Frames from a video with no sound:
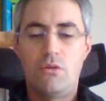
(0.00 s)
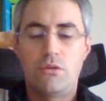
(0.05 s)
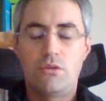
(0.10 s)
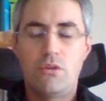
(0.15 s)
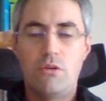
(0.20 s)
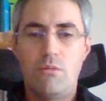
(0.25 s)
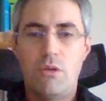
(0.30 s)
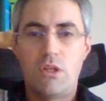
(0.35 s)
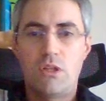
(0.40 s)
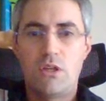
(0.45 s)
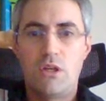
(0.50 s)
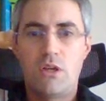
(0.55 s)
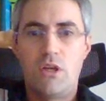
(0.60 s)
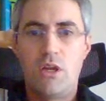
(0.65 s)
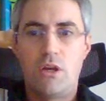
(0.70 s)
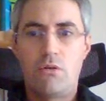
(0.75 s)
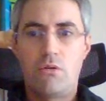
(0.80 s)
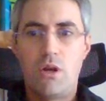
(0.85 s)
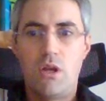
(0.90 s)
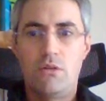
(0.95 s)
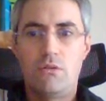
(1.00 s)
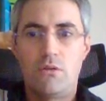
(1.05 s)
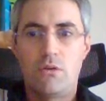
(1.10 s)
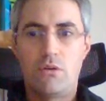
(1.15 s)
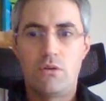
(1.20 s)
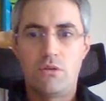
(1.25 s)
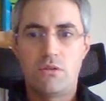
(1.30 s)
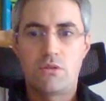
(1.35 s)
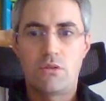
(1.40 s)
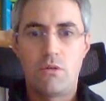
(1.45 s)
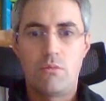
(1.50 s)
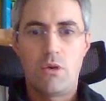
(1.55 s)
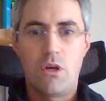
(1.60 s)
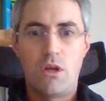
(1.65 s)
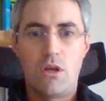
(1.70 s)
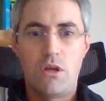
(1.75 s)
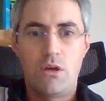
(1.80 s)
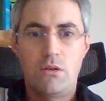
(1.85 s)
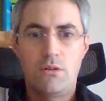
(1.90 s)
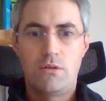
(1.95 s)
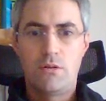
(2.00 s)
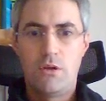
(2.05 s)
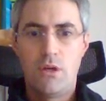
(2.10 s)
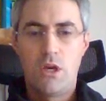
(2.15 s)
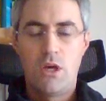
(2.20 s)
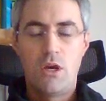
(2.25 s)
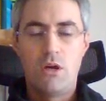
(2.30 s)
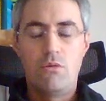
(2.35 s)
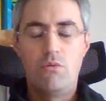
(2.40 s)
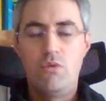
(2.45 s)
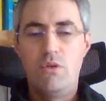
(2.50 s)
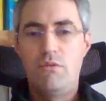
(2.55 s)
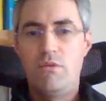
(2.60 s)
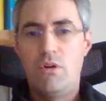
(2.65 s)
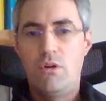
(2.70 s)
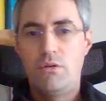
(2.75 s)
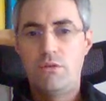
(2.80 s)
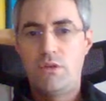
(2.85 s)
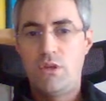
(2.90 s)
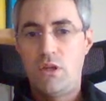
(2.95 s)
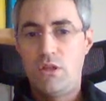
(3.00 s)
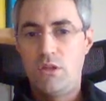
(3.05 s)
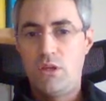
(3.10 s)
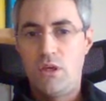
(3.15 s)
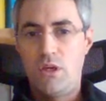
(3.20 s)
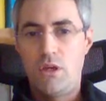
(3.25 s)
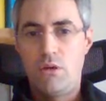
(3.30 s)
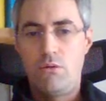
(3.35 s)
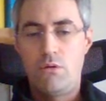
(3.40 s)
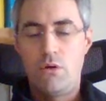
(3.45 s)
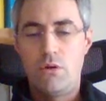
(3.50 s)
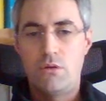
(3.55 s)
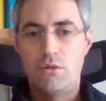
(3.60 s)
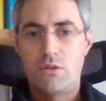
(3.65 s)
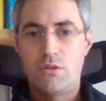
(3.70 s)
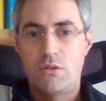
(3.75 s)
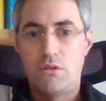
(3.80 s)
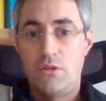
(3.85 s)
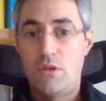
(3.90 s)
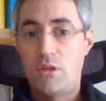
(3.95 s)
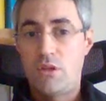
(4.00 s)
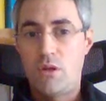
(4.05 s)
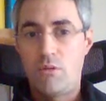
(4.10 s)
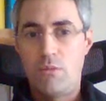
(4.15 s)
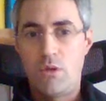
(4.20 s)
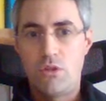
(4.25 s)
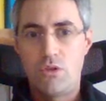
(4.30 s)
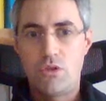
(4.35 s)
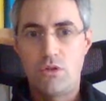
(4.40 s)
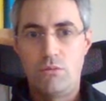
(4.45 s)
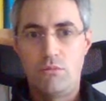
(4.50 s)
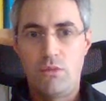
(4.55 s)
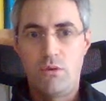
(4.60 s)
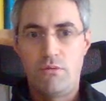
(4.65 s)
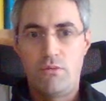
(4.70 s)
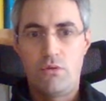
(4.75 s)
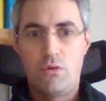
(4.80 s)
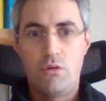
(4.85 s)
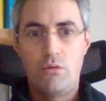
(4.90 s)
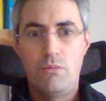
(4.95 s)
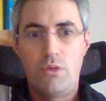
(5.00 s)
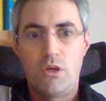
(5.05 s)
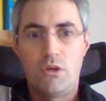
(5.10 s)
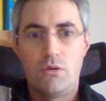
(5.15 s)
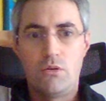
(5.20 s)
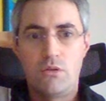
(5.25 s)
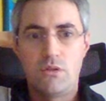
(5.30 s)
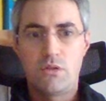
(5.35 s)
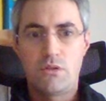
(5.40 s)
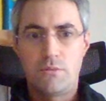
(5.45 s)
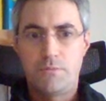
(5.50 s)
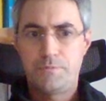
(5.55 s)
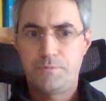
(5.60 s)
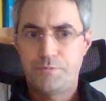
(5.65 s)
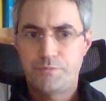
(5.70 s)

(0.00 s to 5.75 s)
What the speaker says: automatically create a custom alert without any errors that I mentioned before, because